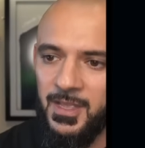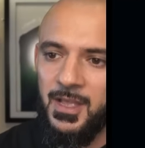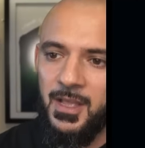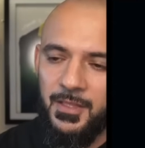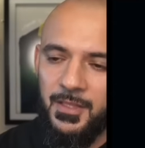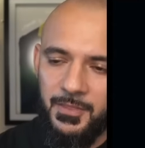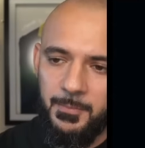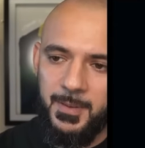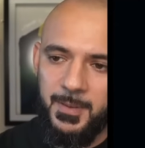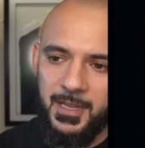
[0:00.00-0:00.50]

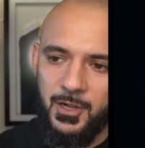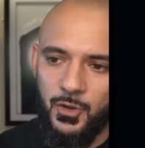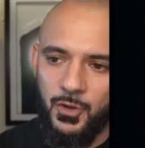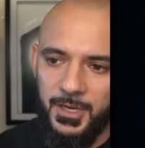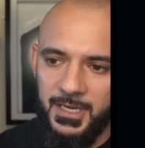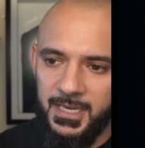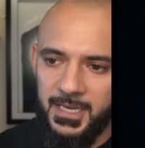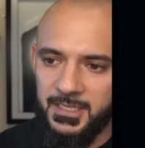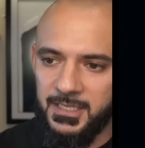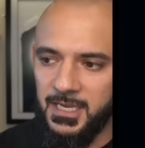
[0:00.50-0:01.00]
the
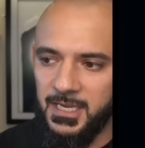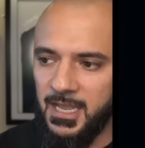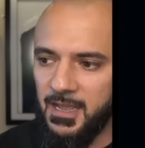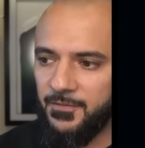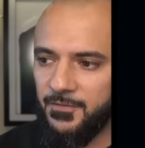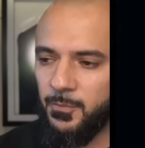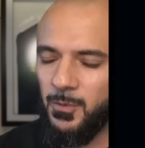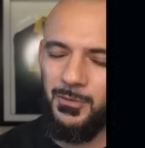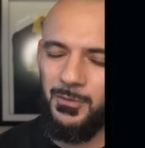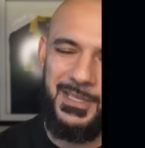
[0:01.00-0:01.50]
Bitcoin
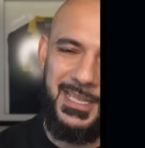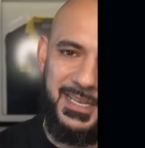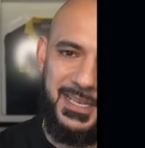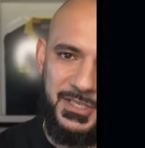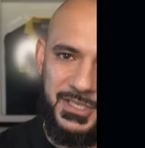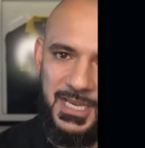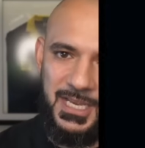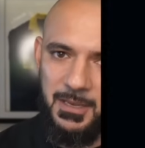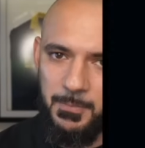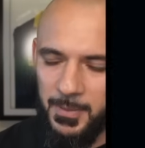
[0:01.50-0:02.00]
ETF, well, the
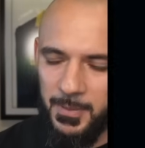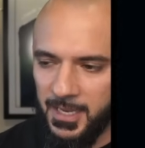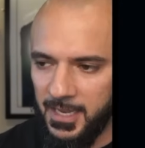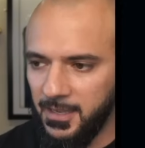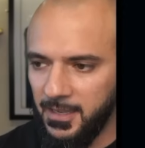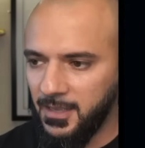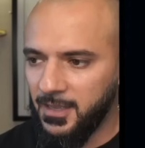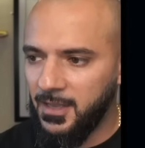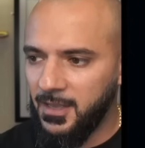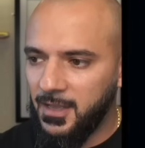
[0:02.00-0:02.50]
ETP,
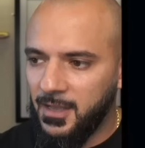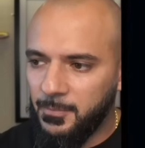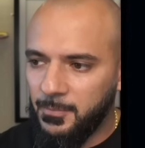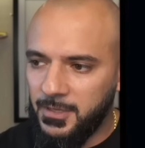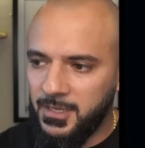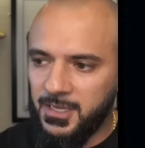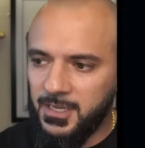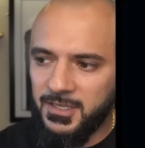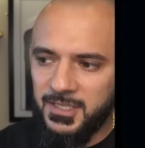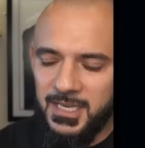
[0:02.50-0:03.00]
but you
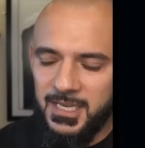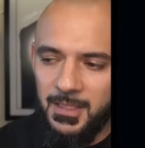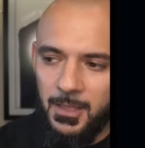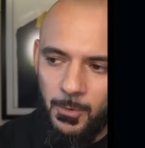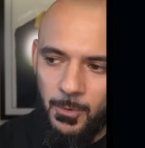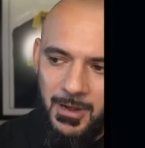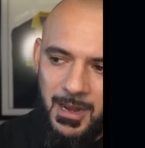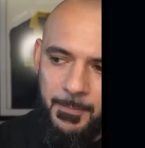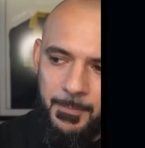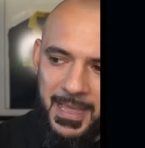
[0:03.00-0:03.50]
can see that we're
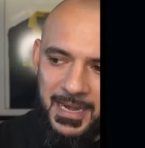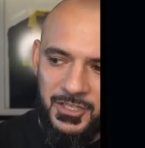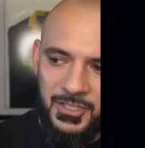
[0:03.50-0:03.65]
at a balance of